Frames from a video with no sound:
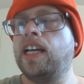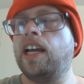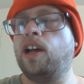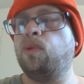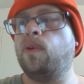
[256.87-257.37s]

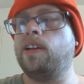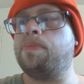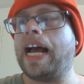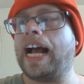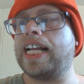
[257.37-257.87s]
And when we
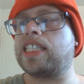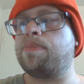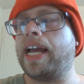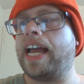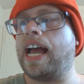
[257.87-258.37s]
pass
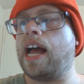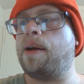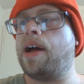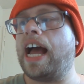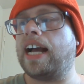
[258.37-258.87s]
my
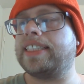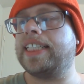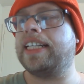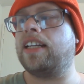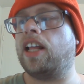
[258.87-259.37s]

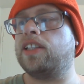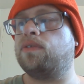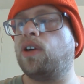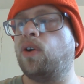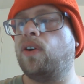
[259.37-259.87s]
accident on the
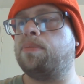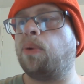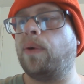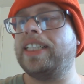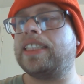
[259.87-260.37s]
road,
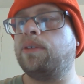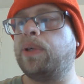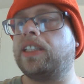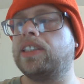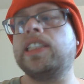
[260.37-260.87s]
points and
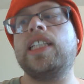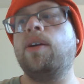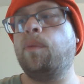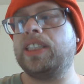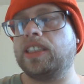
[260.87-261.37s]

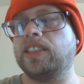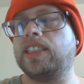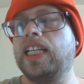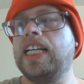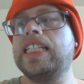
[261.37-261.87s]

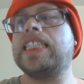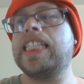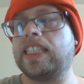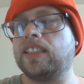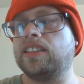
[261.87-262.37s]
whistles,
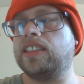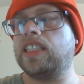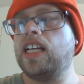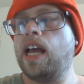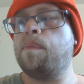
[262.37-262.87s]

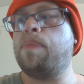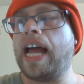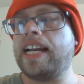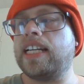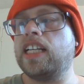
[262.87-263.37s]
snickers,
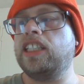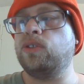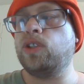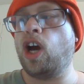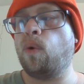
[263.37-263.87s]
bet
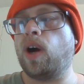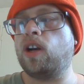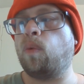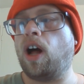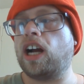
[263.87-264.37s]
you no
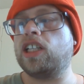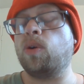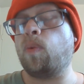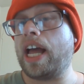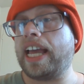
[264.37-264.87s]
one walked
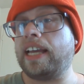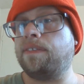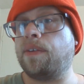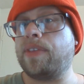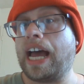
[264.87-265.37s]
away
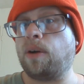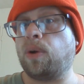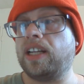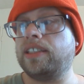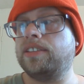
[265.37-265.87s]
from that
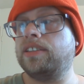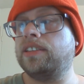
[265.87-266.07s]
one.